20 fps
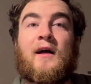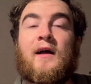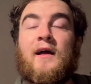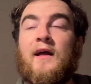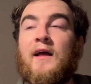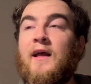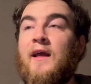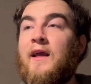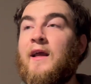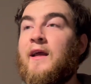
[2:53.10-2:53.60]

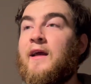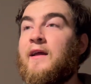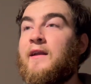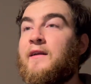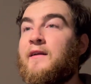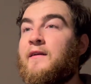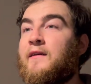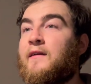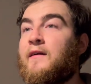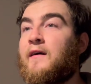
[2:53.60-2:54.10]

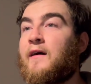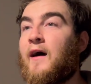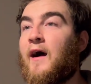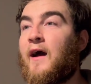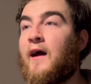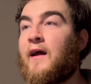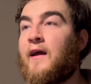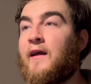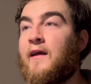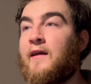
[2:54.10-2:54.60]
And
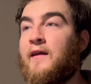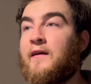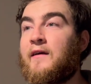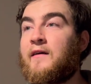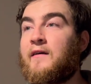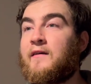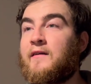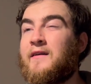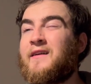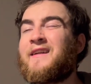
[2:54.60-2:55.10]
I
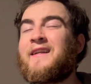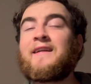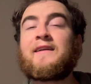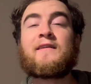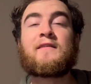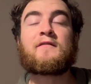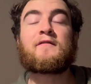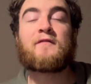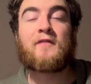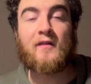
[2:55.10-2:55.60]

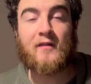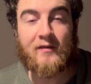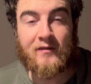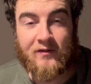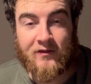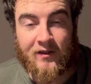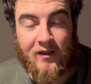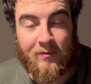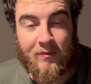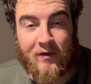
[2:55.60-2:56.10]
didn't fall
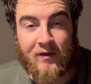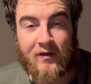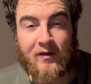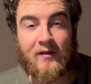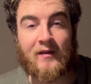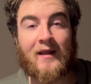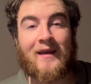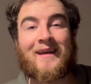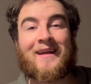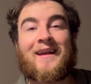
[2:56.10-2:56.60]
asleep until
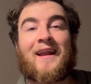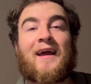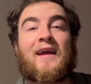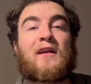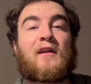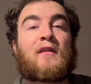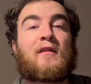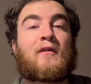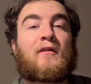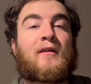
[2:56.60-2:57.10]

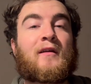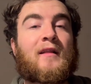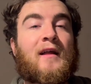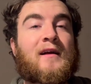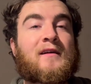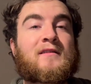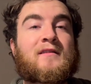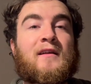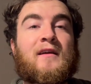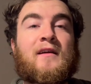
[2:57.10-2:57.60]
9:30
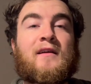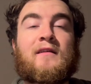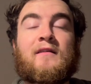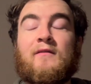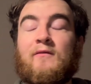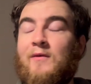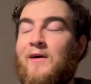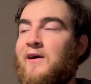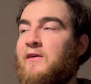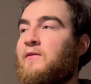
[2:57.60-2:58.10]
last night.
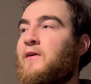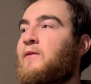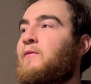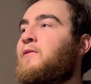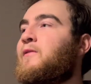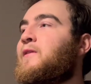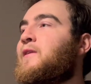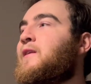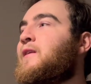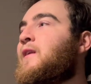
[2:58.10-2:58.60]
Wow, I
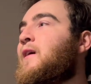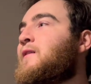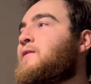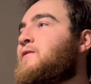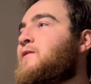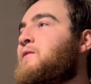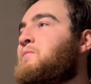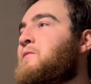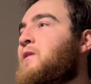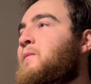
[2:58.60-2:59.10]
really did not
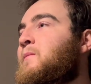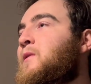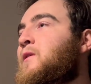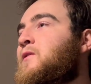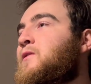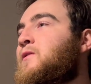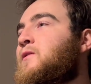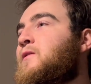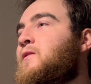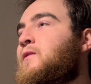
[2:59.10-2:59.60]
sleep that much.